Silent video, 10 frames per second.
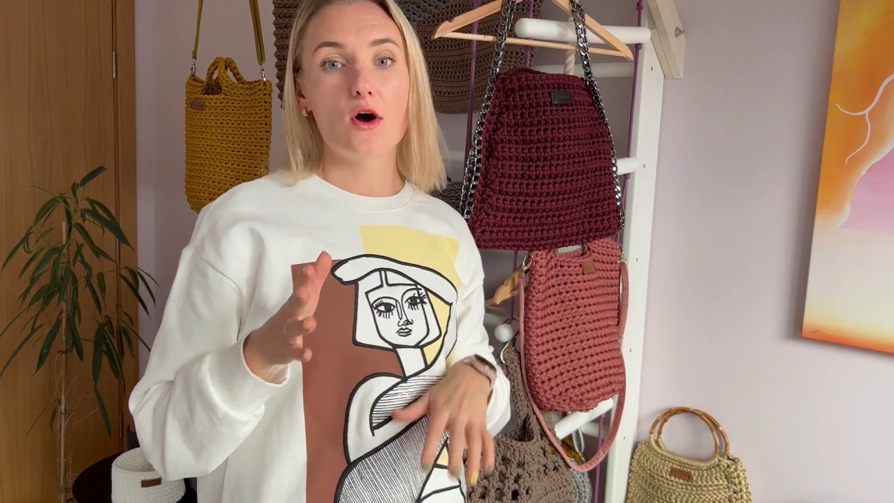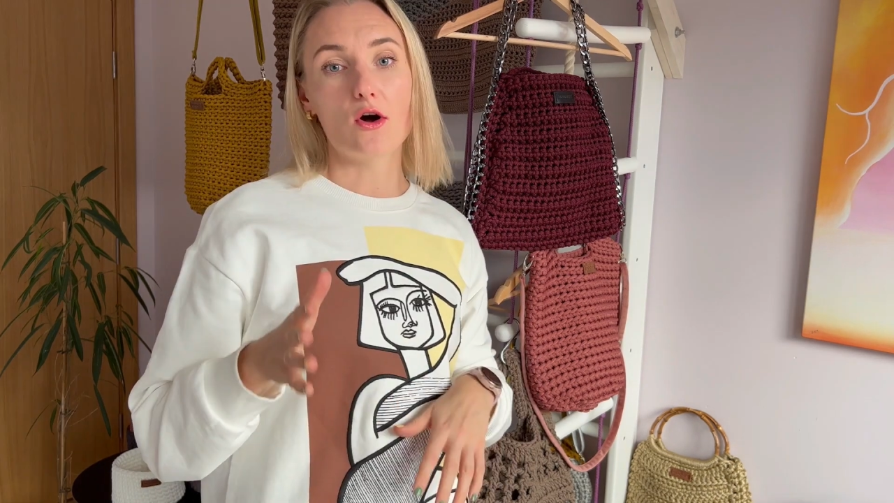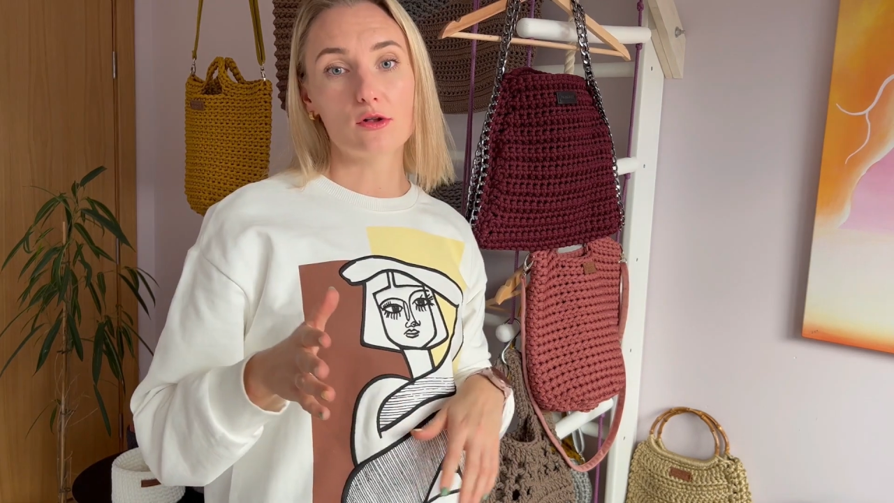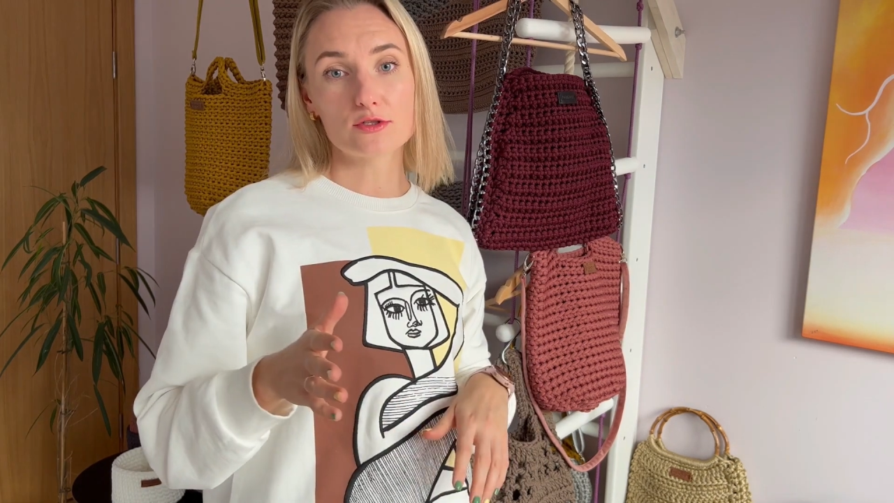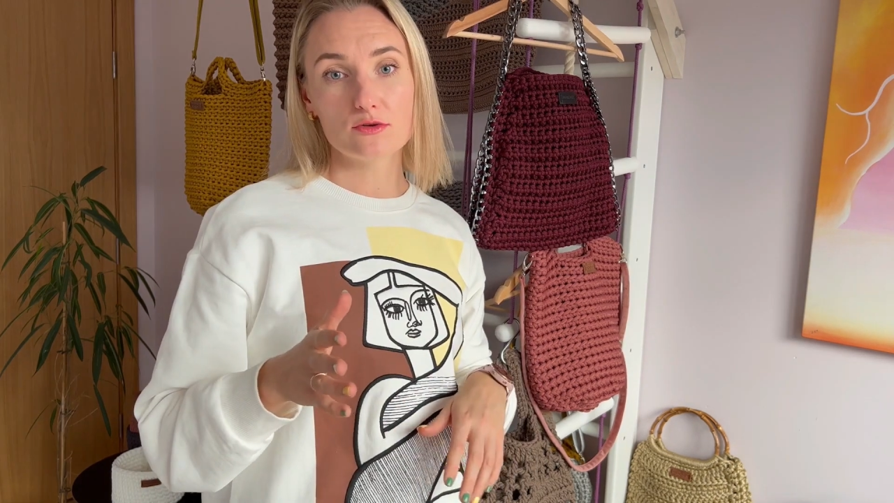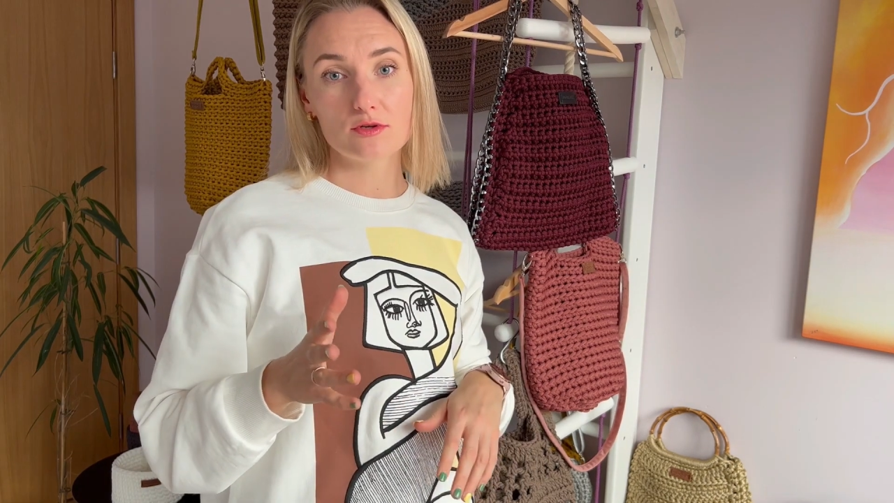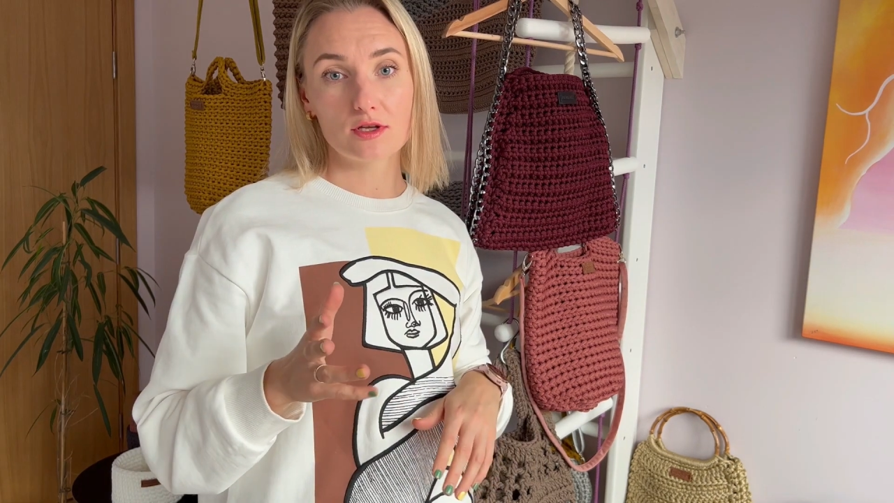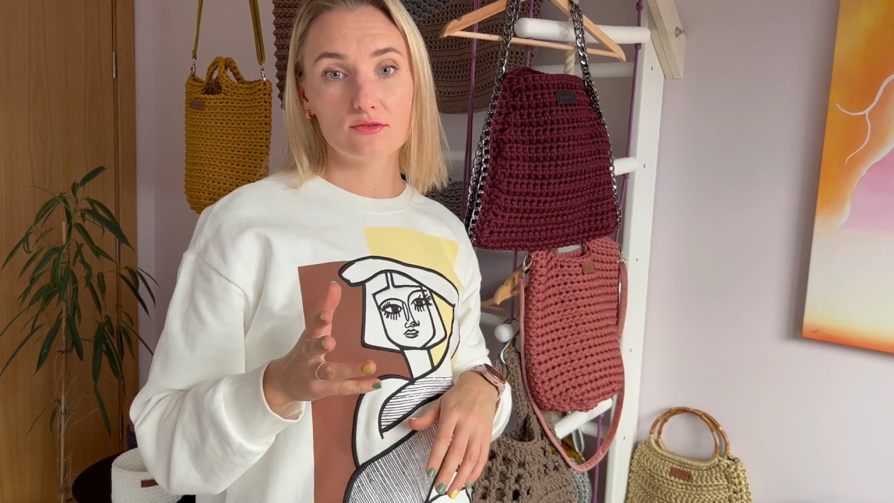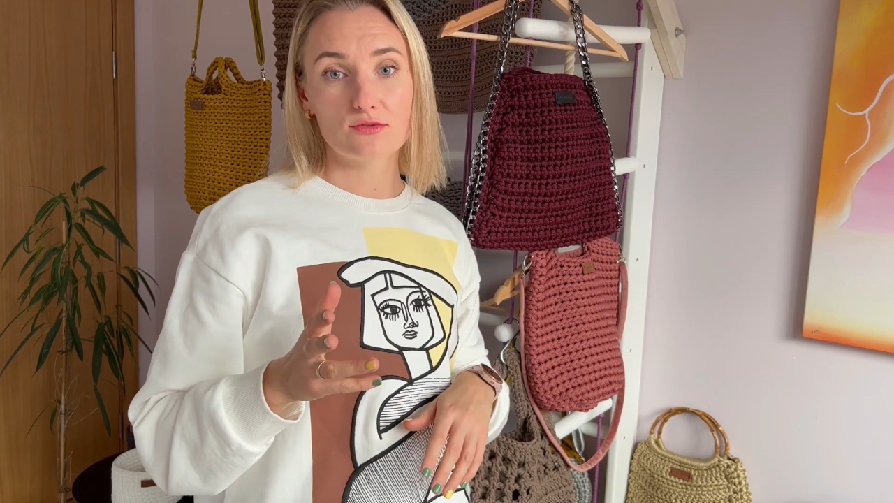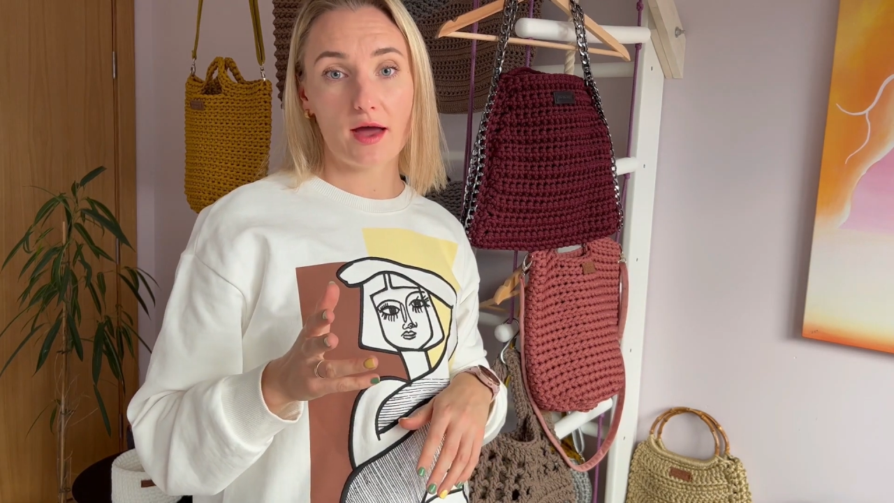Also, you
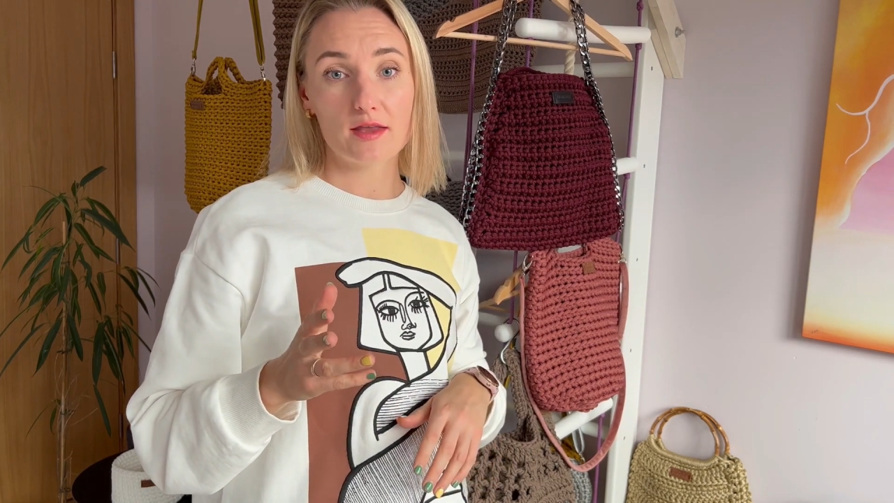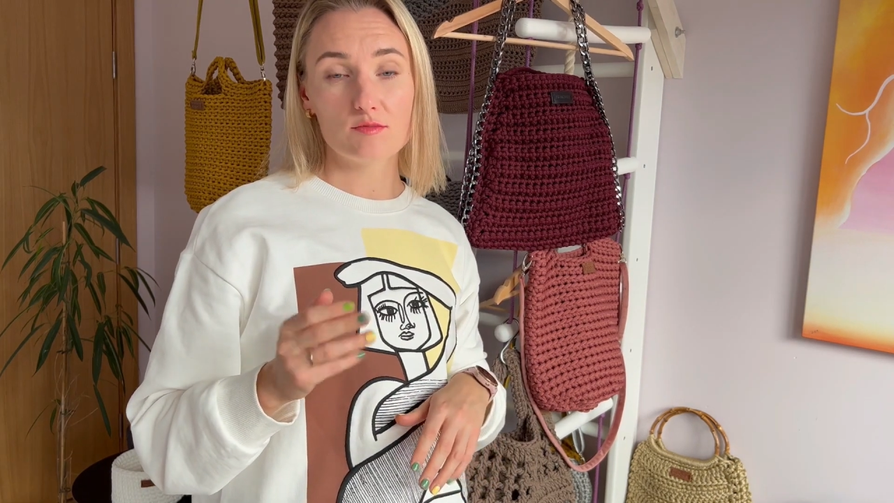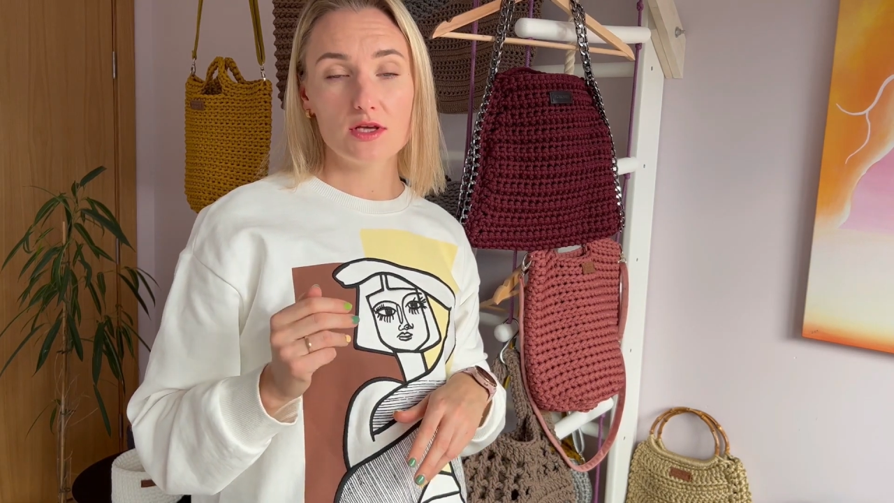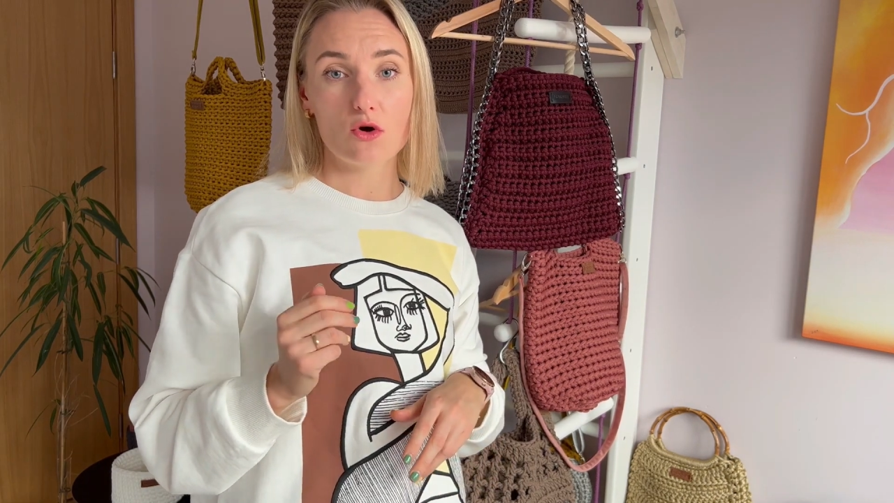can find me